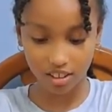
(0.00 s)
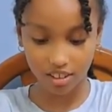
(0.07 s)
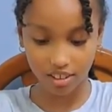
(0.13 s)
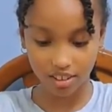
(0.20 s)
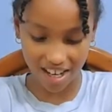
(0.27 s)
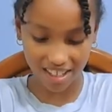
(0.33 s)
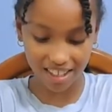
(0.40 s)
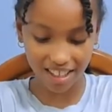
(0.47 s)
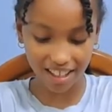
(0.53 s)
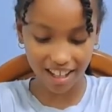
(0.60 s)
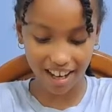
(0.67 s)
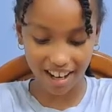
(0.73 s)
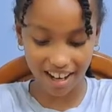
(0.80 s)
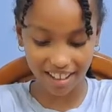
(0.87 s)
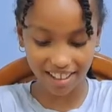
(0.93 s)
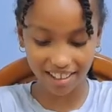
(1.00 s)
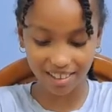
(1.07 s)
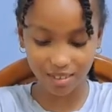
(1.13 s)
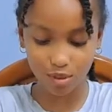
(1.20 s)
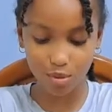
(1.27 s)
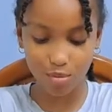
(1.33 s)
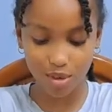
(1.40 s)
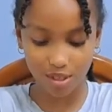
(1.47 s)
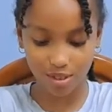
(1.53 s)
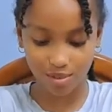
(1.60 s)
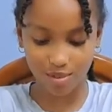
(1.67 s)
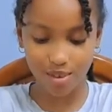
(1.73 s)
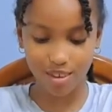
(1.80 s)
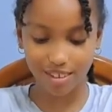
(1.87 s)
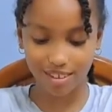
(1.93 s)
But I think I added too much
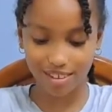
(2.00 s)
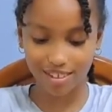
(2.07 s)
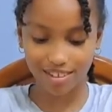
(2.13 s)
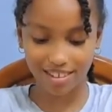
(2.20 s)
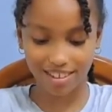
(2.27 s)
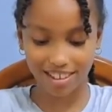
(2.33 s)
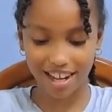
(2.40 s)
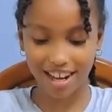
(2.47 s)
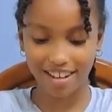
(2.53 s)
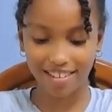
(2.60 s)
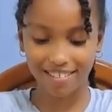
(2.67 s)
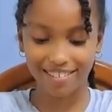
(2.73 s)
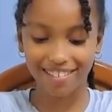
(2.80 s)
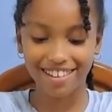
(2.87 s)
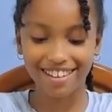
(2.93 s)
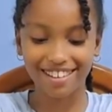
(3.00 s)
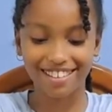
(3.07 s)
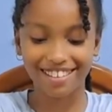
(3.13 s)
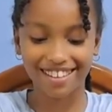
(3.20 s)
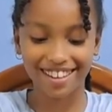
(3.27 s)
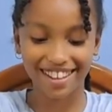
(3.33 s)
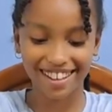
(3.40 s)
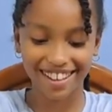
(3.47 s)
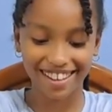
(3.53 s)
water, so it's kind of watery.